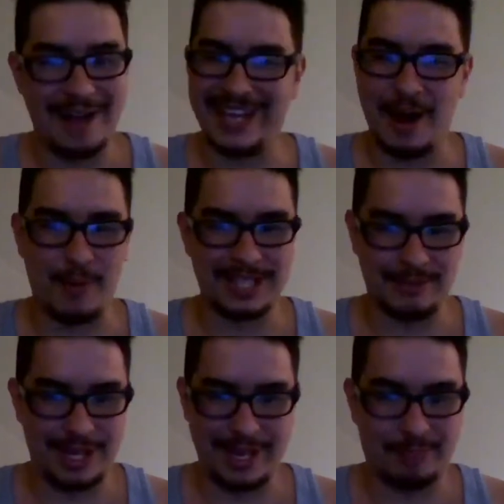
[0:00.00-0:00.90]
mean, I wasn't
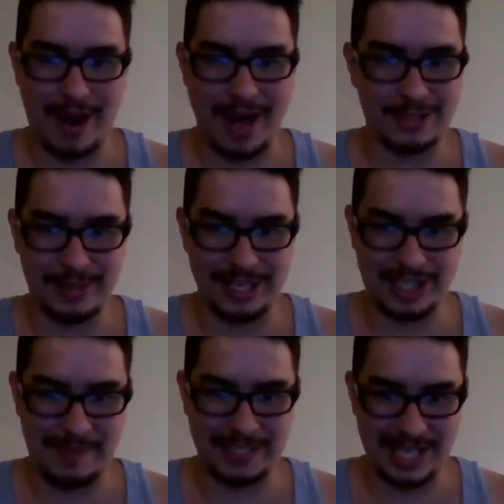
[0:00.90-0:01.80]
really impressed with his
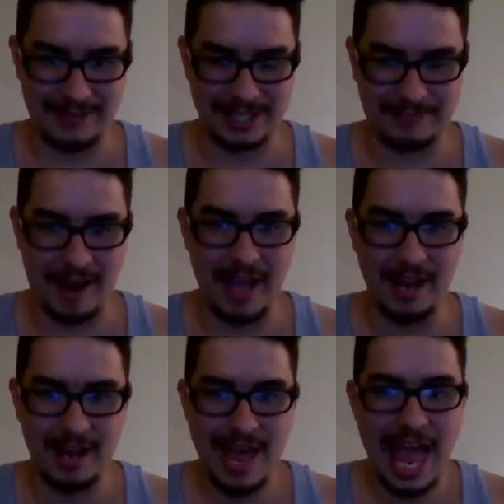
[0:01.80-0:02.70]
Jeremy Stephens fight.
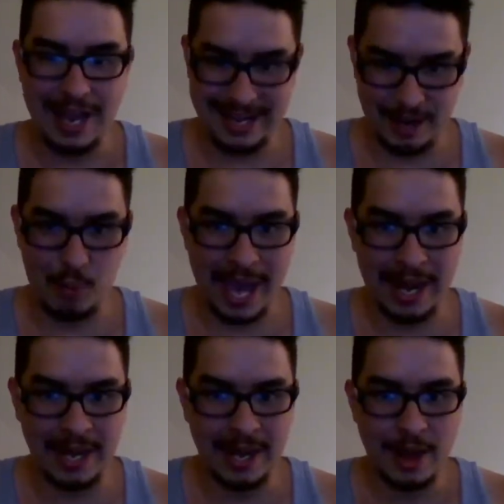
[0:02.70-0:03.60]
And he did
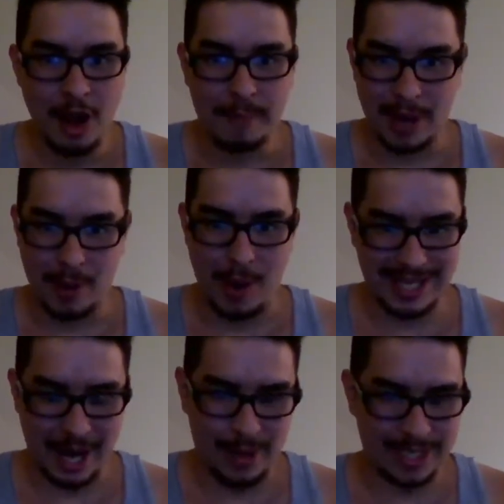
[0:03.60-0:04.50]
win, but I
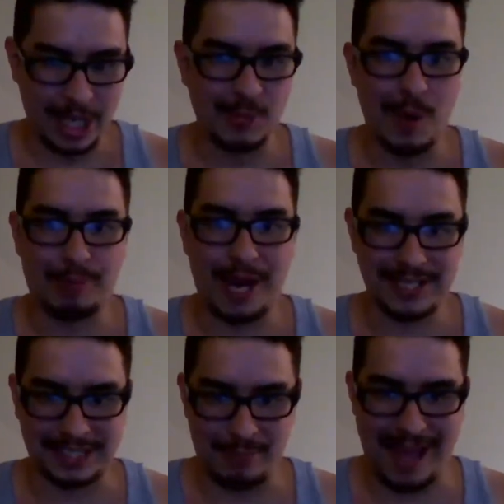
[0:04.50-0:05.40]
was more impressed
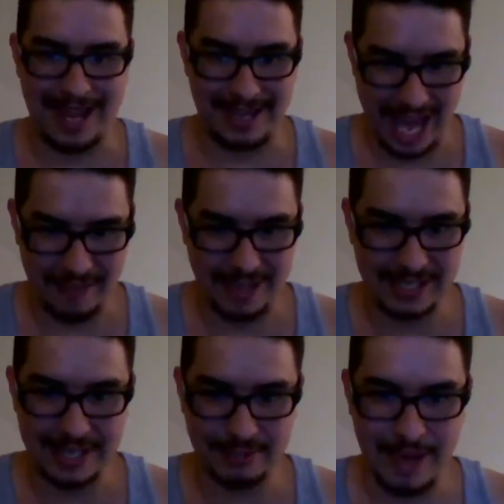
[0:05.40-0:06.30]
like the Brandon Davis
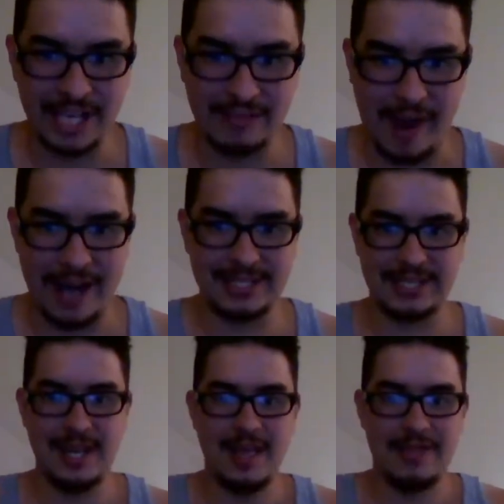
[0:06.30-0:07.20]
in his last fights
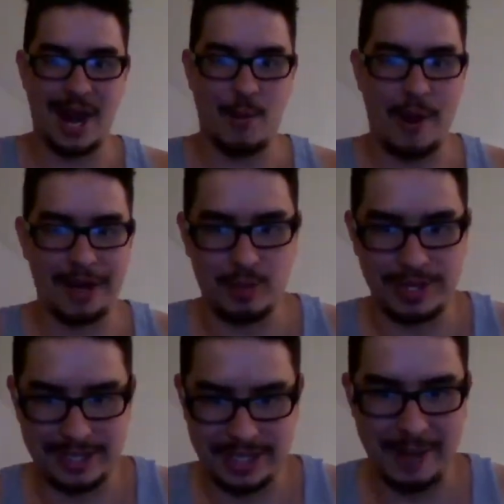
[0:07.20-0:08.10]
than I was with
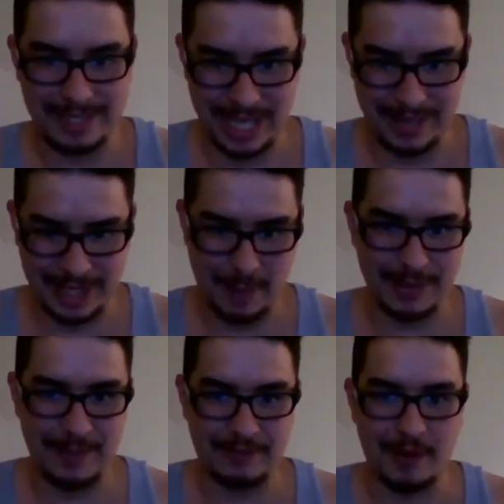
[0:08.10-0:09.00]
the Jeremy Stephens. Jeremy
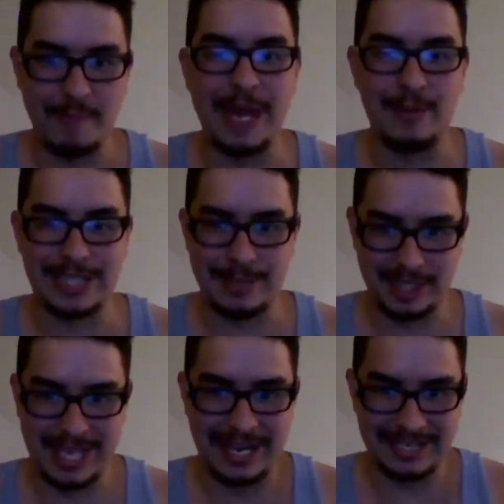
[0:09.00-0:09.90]
Stephens, for me, was him
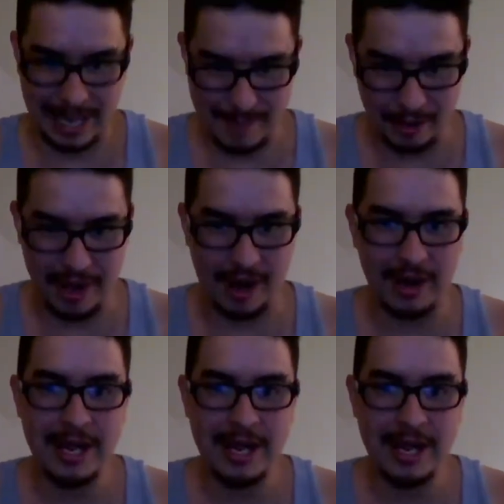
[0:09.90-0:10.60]
just getting his name out there,